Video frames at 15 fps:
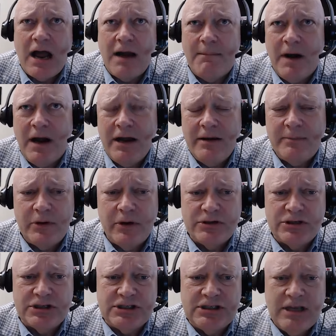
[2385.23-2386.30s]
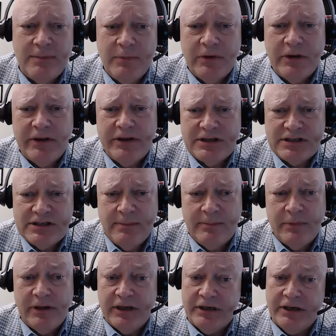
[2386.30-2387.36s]
My approach is typically to
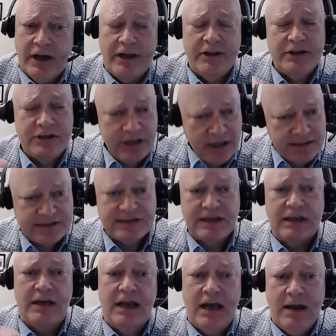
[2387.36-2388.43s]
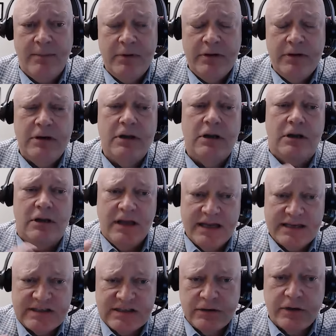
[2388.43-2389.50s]
simply acknowledge, yes, it can happen.
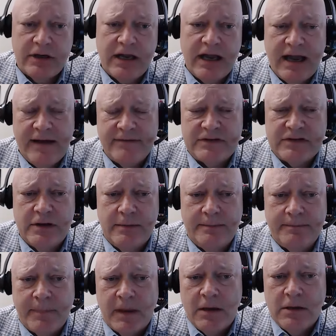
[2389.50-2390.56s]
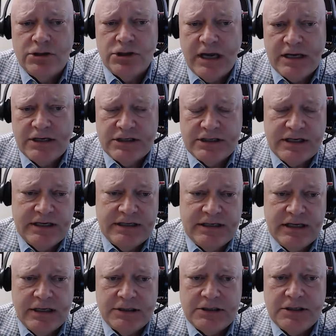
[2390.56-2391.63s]
Yes, you're going to have some changes in
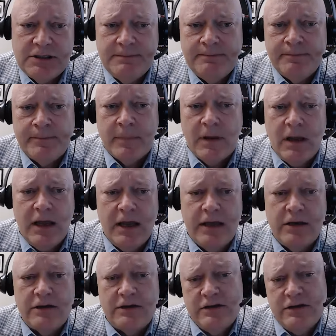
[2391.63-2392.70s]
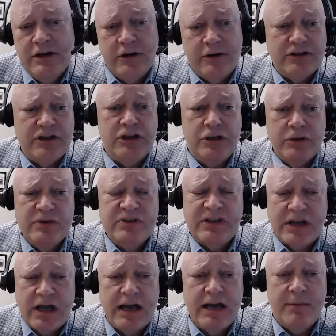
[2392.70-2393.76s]
attention. And, you know, to use the
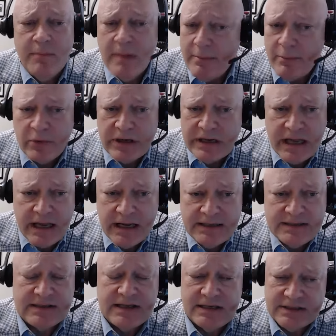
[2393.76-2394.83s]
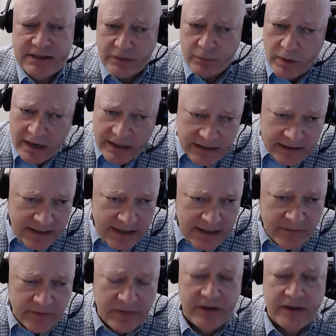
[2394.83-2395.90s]
kind of memory aids, things like writing
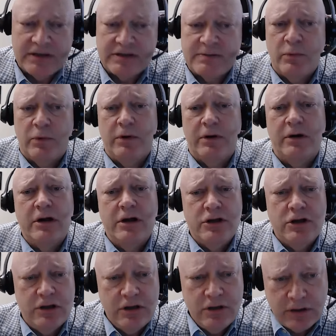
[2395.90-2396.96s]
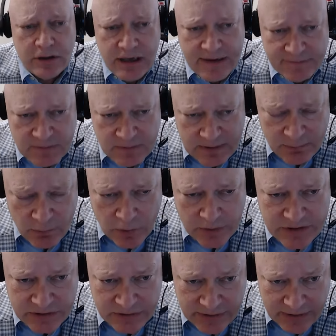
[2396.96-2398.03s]
down things more, you're going to have to be more
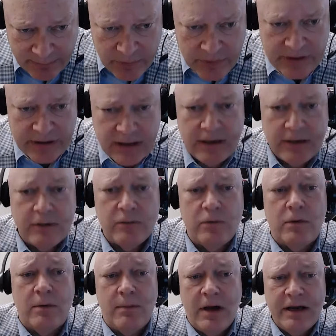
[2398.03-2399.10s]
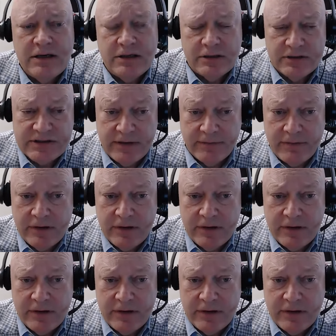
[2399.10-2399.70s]
deliberate in reminding yourself.